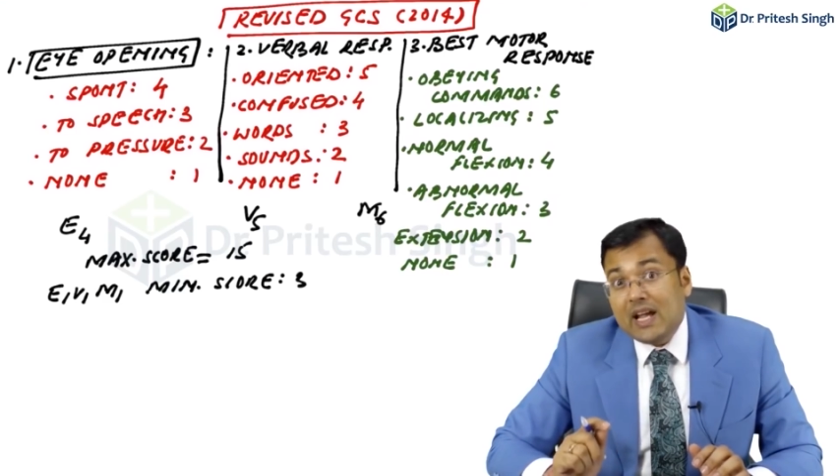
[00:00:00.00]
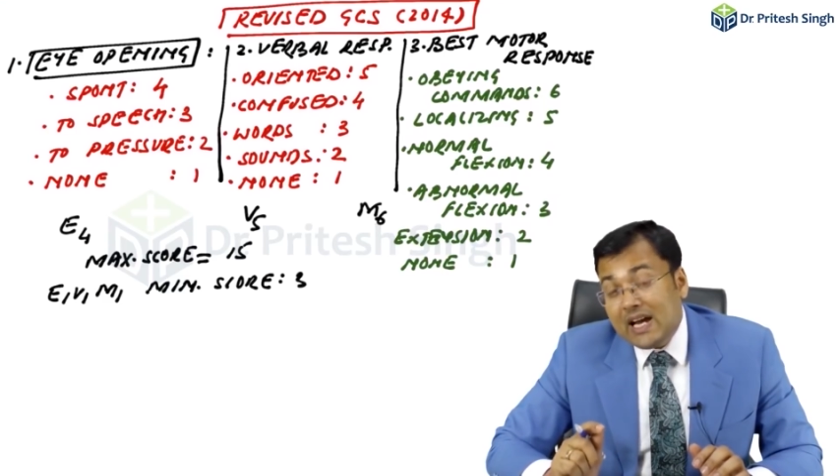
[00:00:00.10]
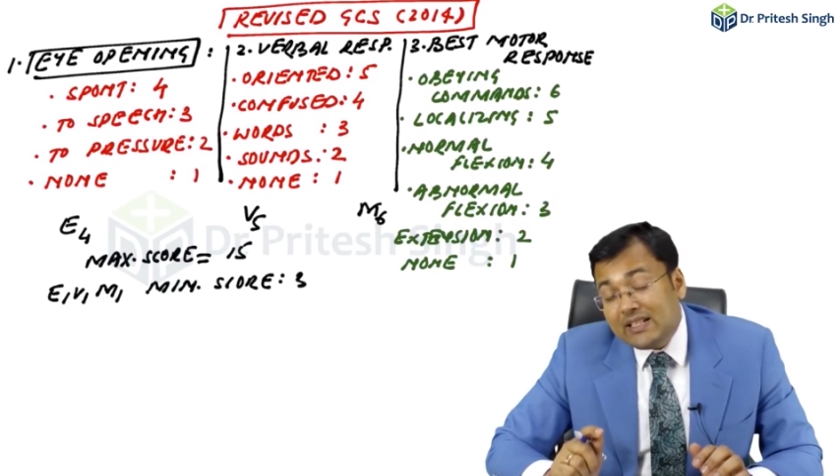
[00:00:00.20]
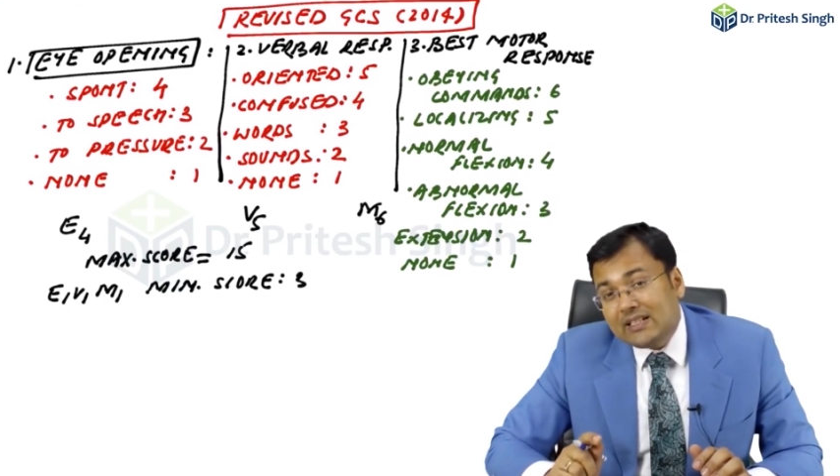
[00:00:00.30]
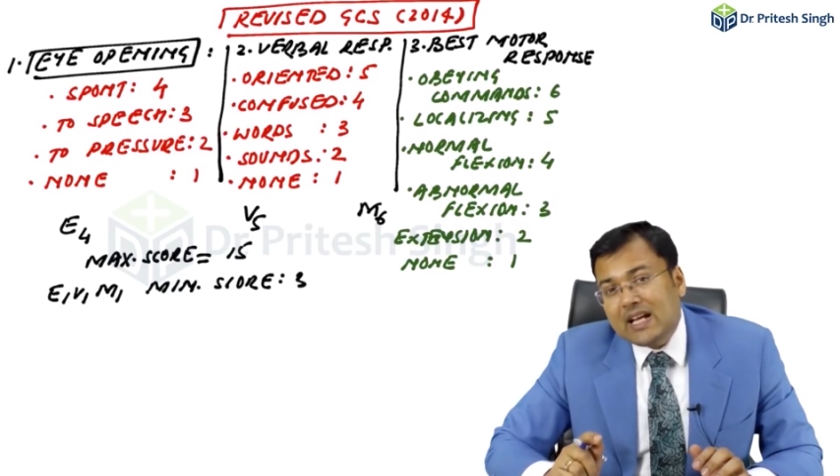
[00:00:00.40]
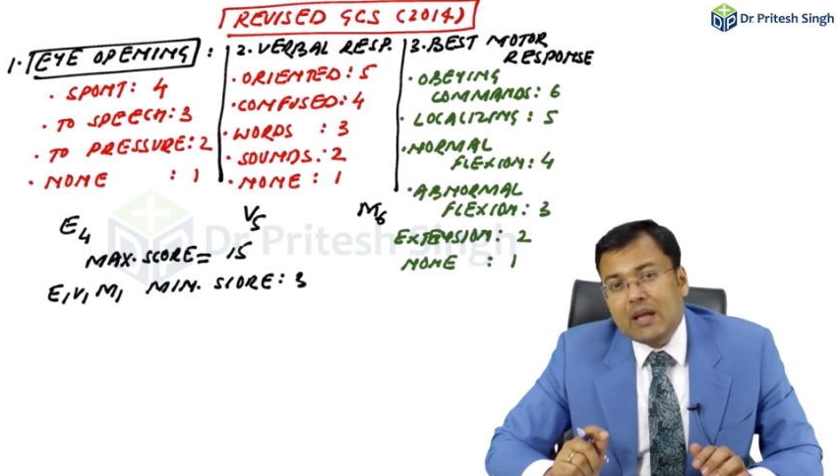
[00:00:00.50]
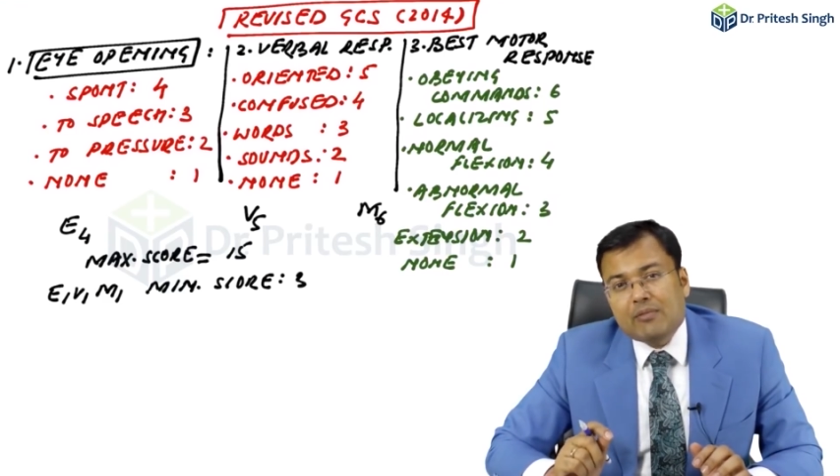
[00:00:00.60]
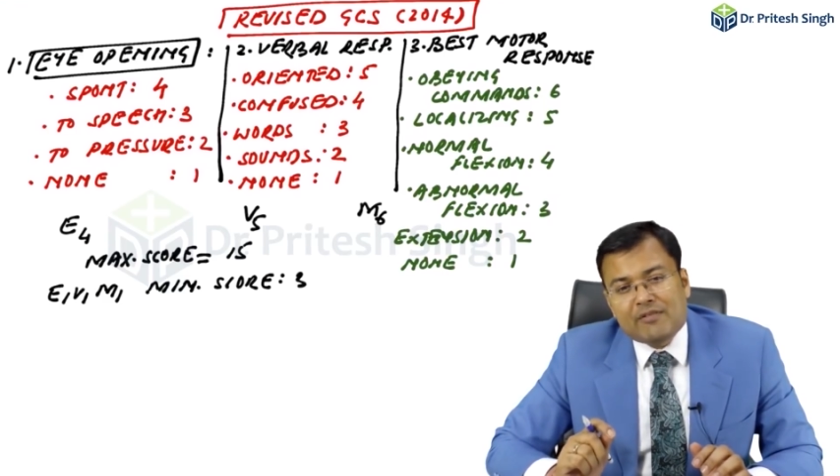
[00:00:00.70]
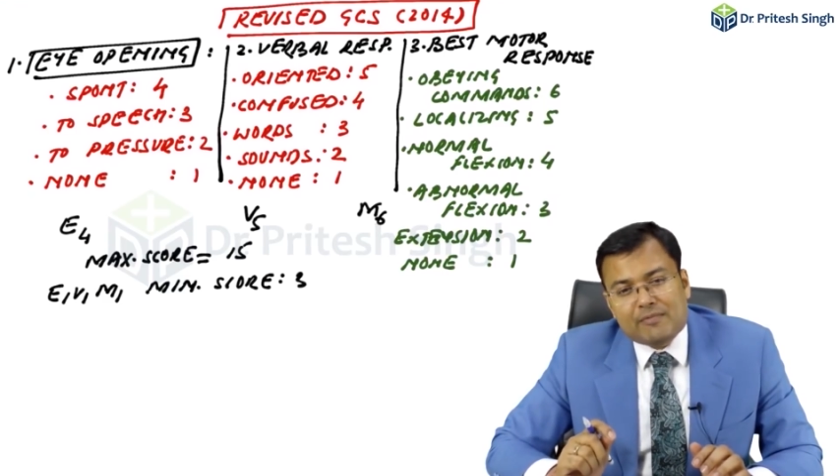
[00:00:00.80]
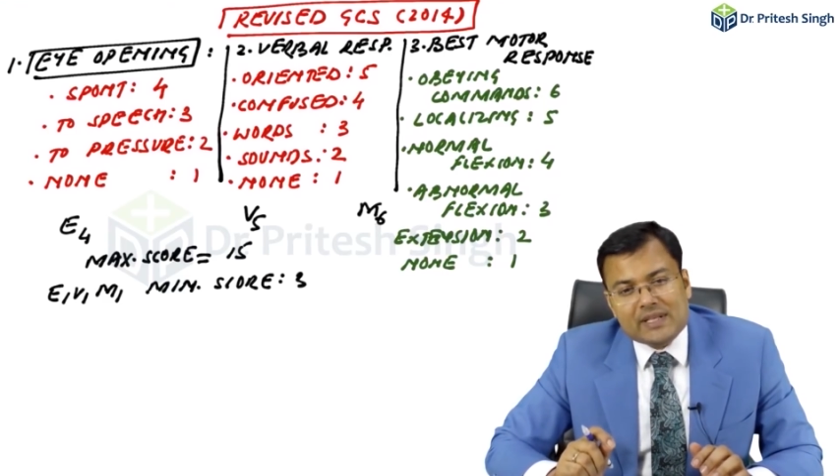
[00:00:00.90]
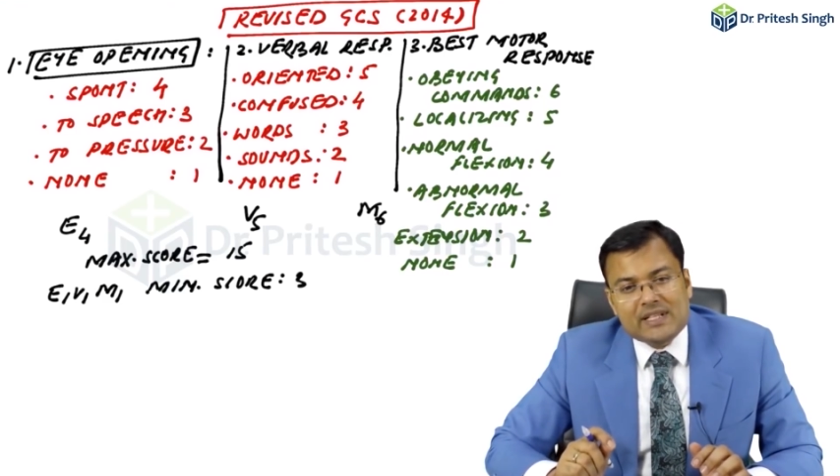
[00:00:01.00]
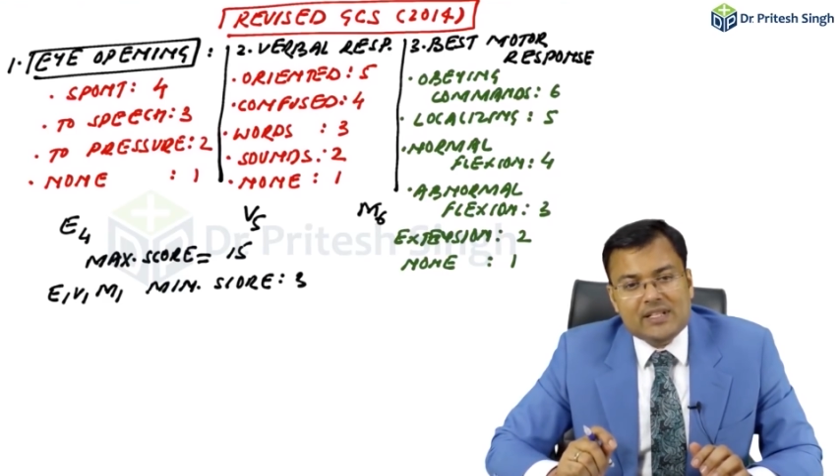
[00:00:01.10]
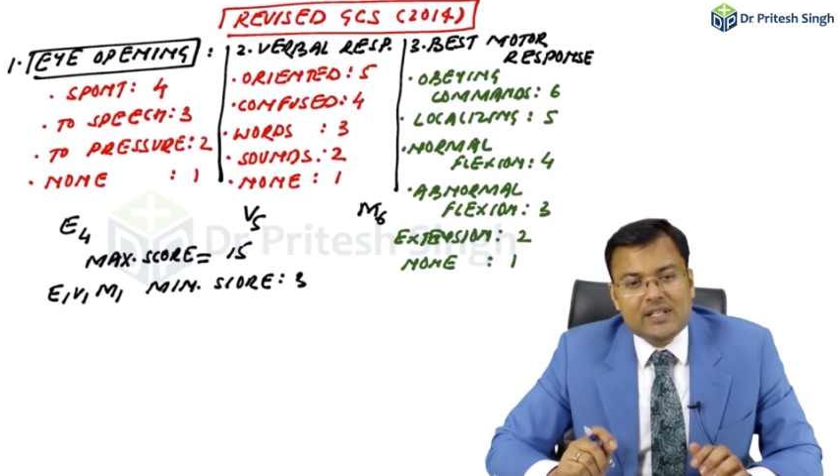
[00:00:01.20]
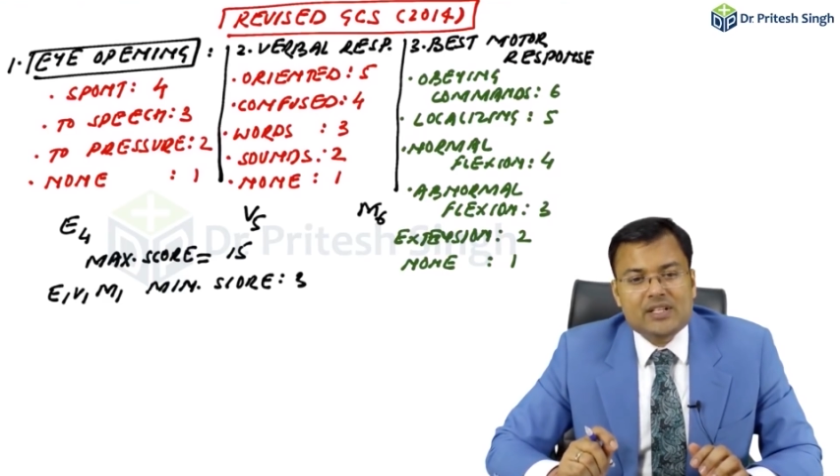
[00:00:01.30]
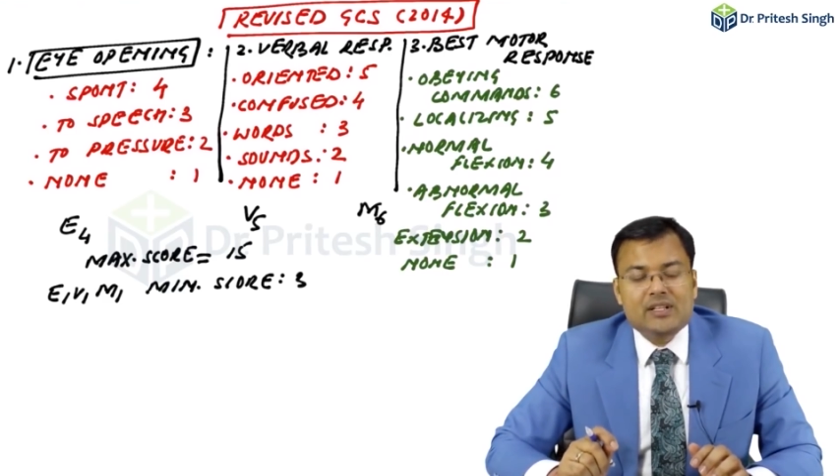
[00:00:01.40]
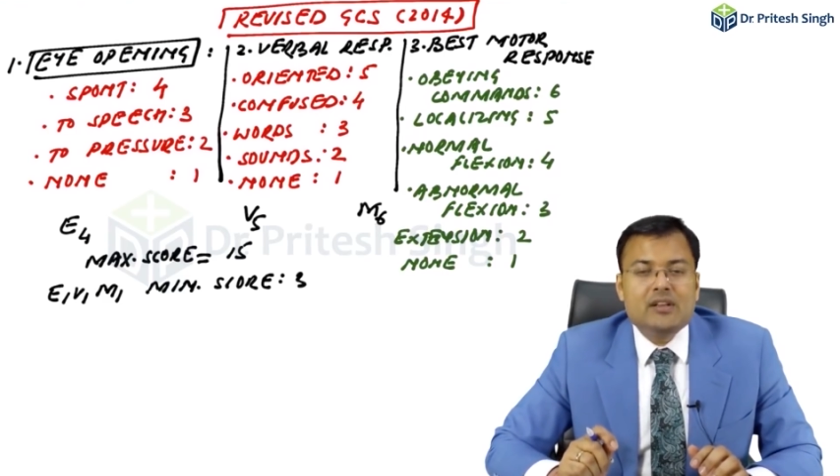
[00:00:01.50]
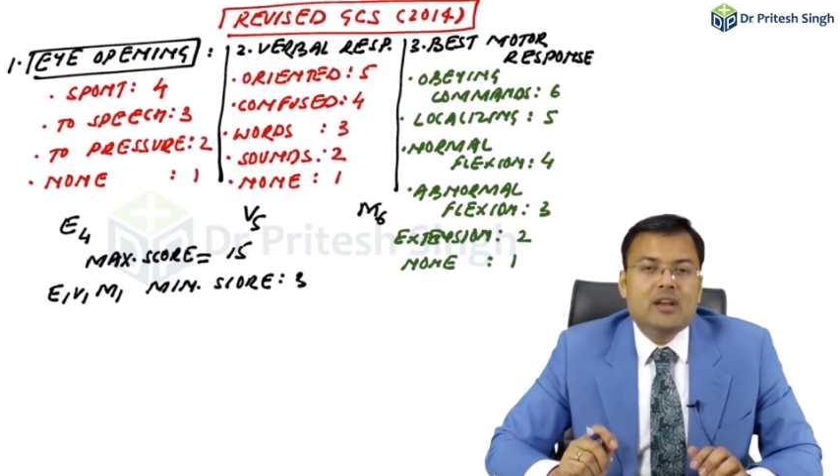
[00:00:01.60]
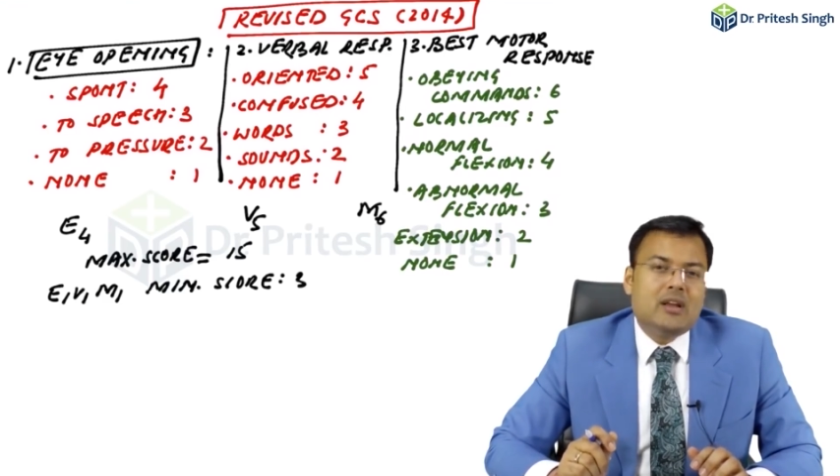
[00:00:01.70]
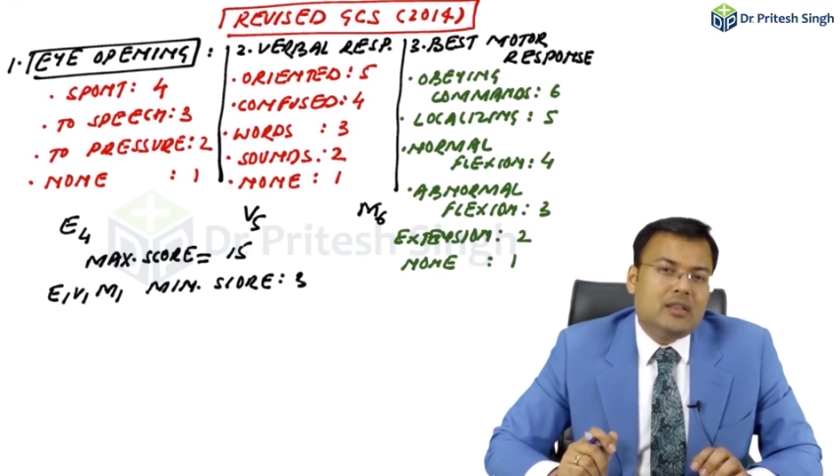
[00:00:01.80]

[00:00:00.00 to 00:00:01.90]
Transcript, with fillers: At the time of presentation,